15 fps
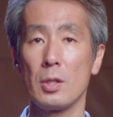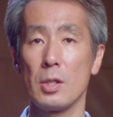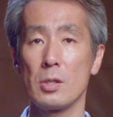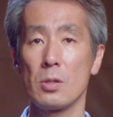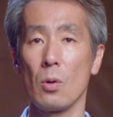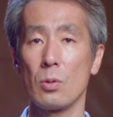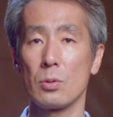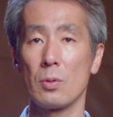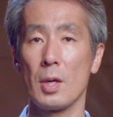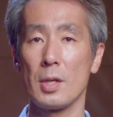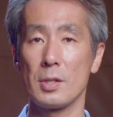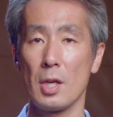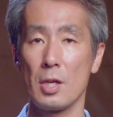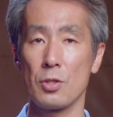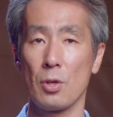this
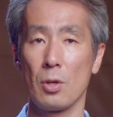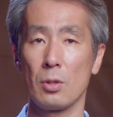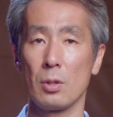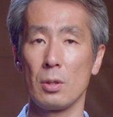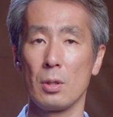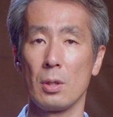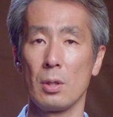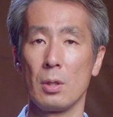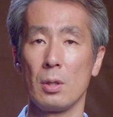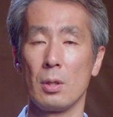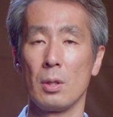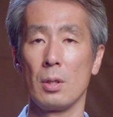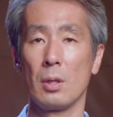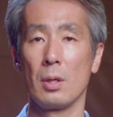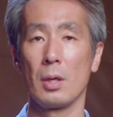authorization,
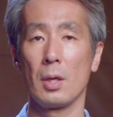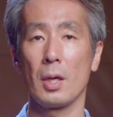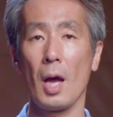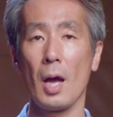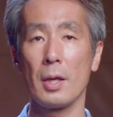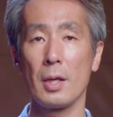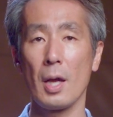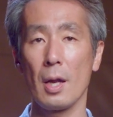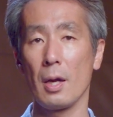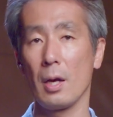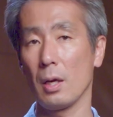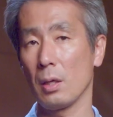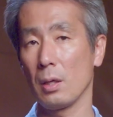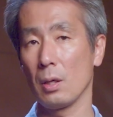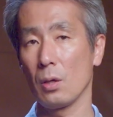
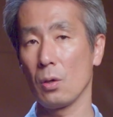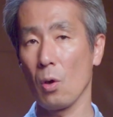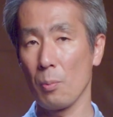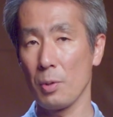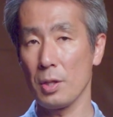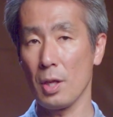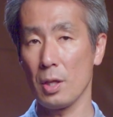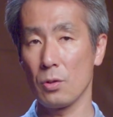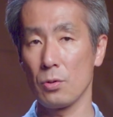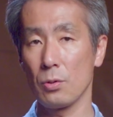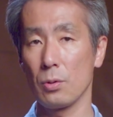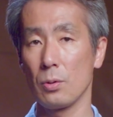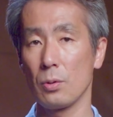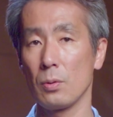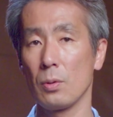Guyana committed
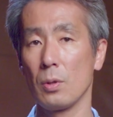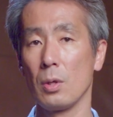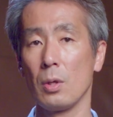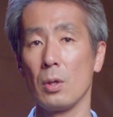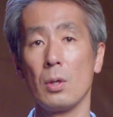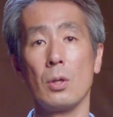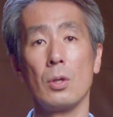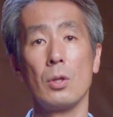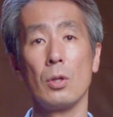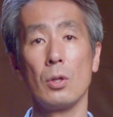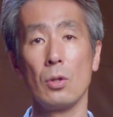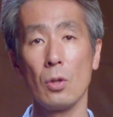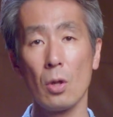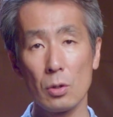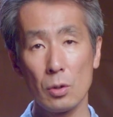to
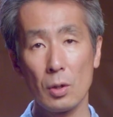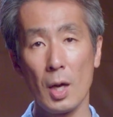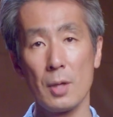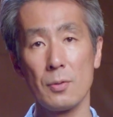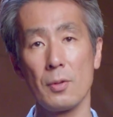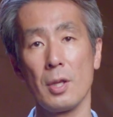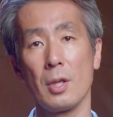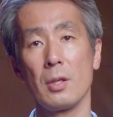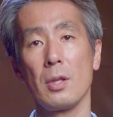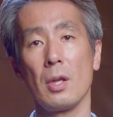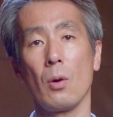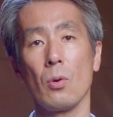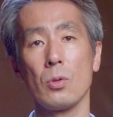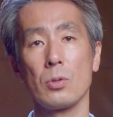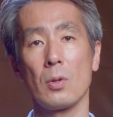not counting the
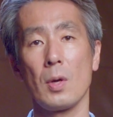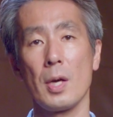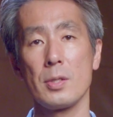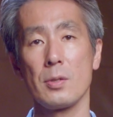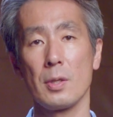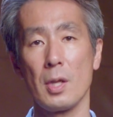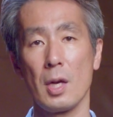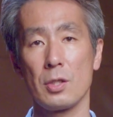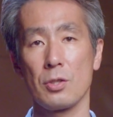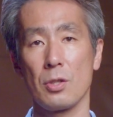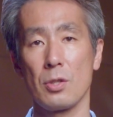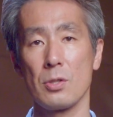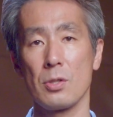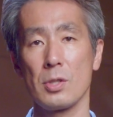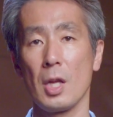authorized
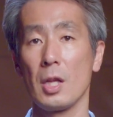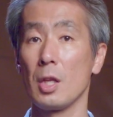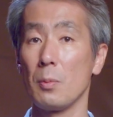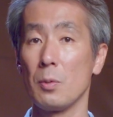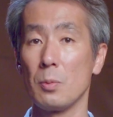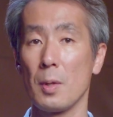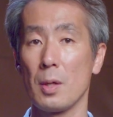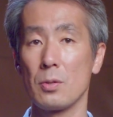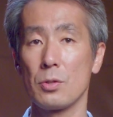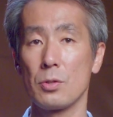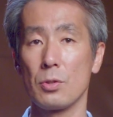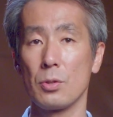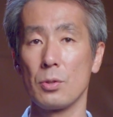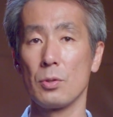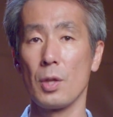reductions and removals
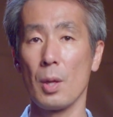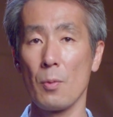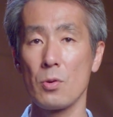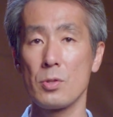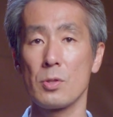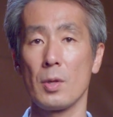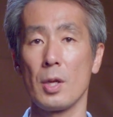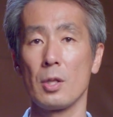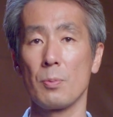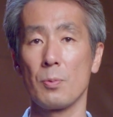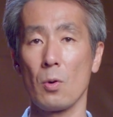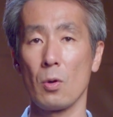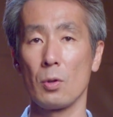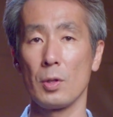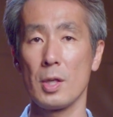to demonstrate
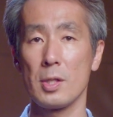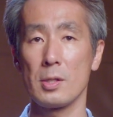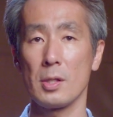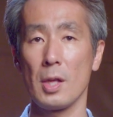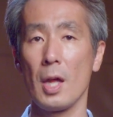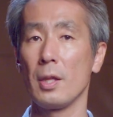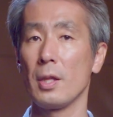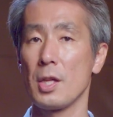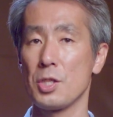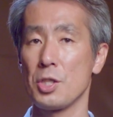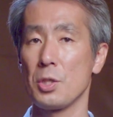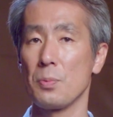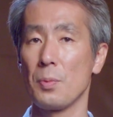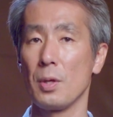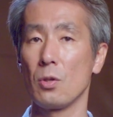progress and
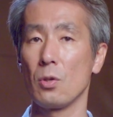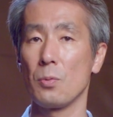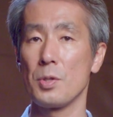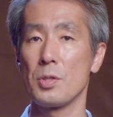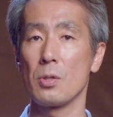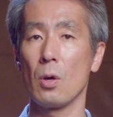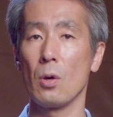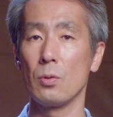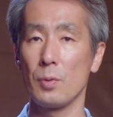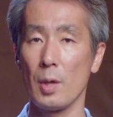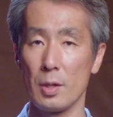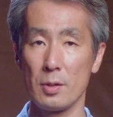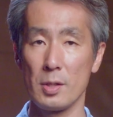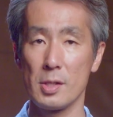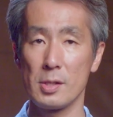achievement of its own
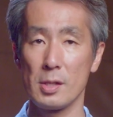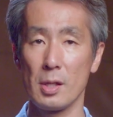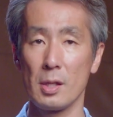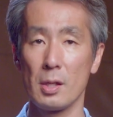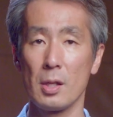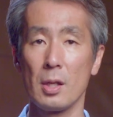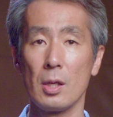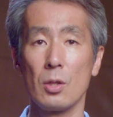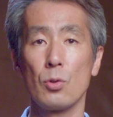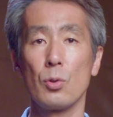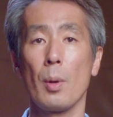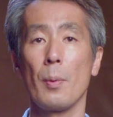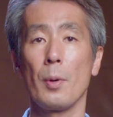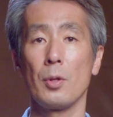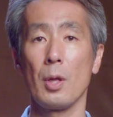NDC to
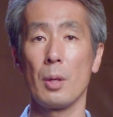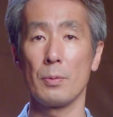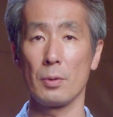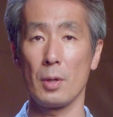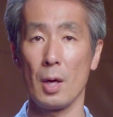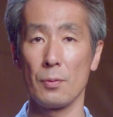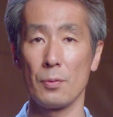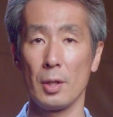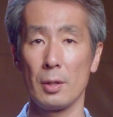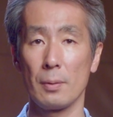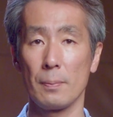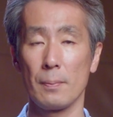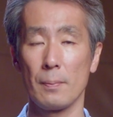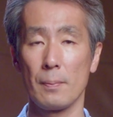avoid double counting,